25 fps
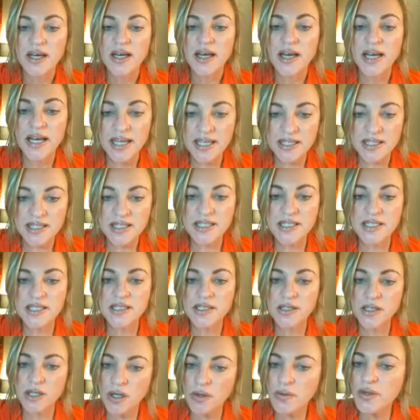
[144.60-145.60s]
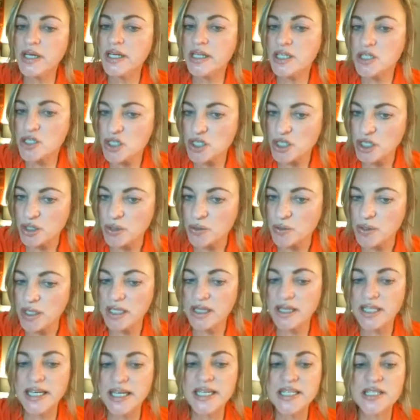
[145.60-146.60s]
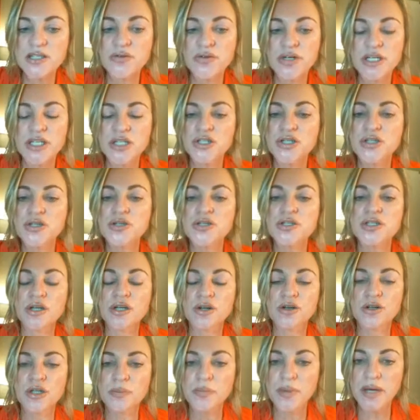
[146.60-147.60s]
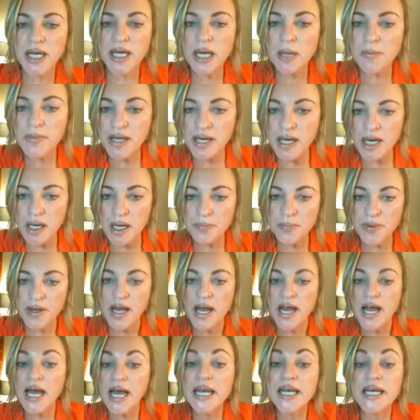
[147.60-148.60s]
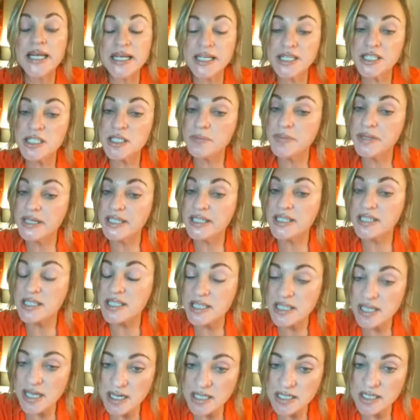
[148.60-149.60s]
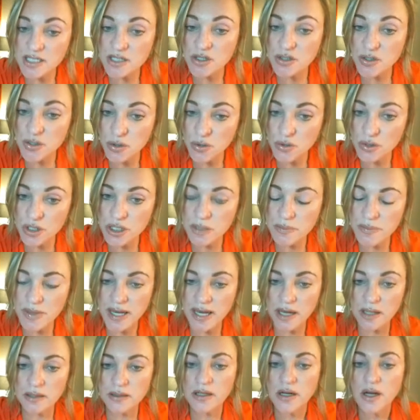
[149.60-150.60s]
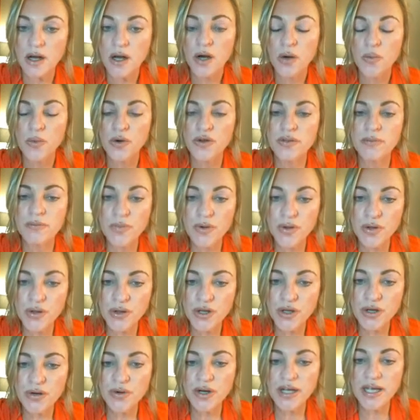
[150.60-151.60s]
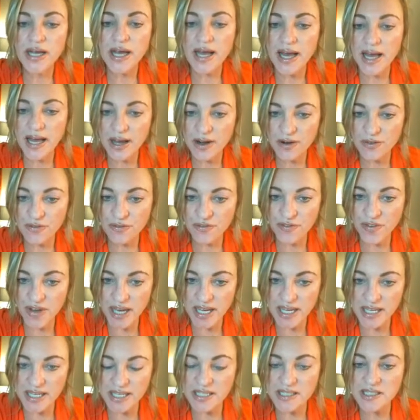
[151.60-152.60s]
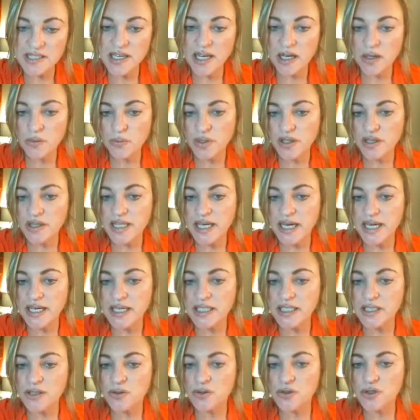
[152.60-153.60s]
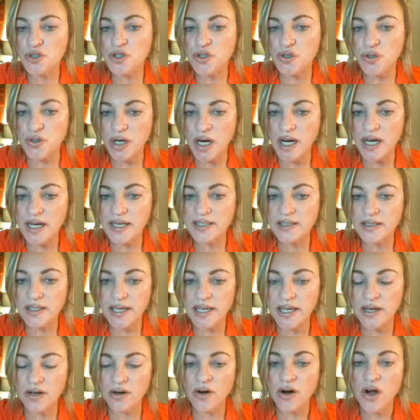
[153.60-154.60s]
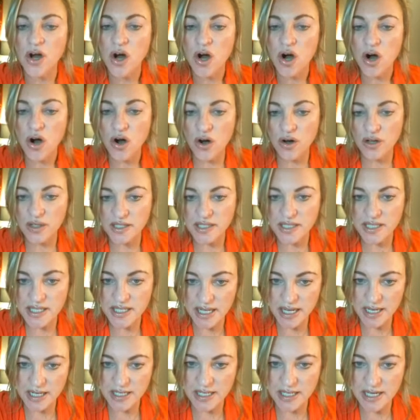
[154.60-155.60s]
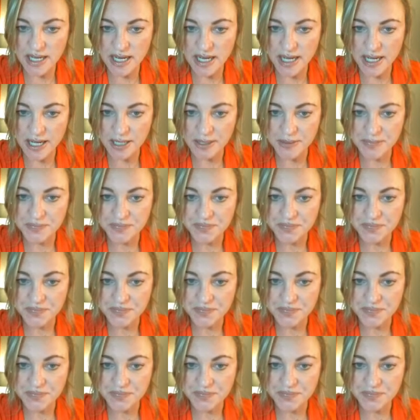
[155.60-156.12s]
it's, you know, an issue. And these are issues that could be coming up and need to be discussed and talked about. With Mercury out of phase and with that little trine there on Sunday,